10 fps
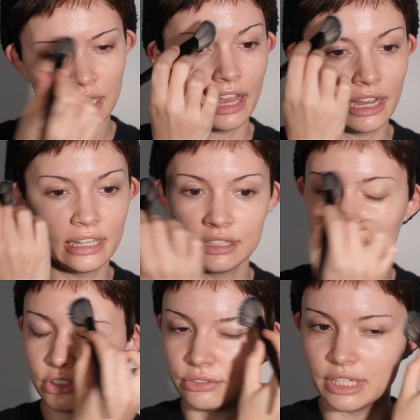
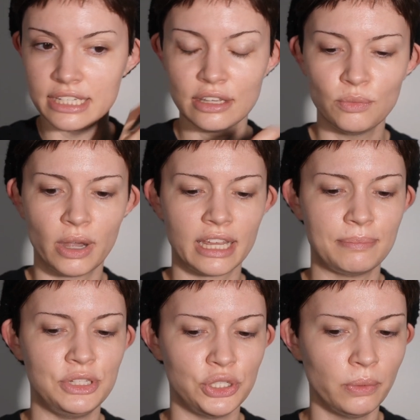And the reason why
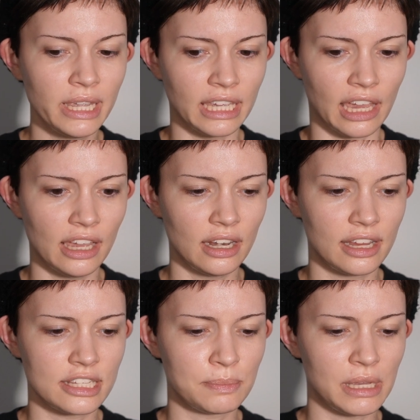I'm doing it
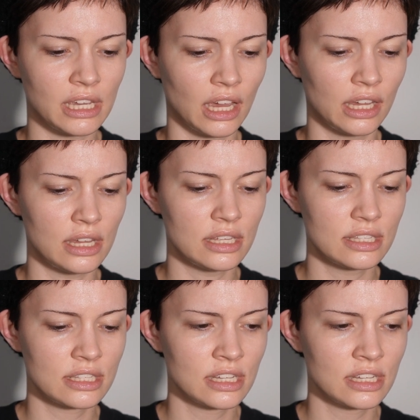is because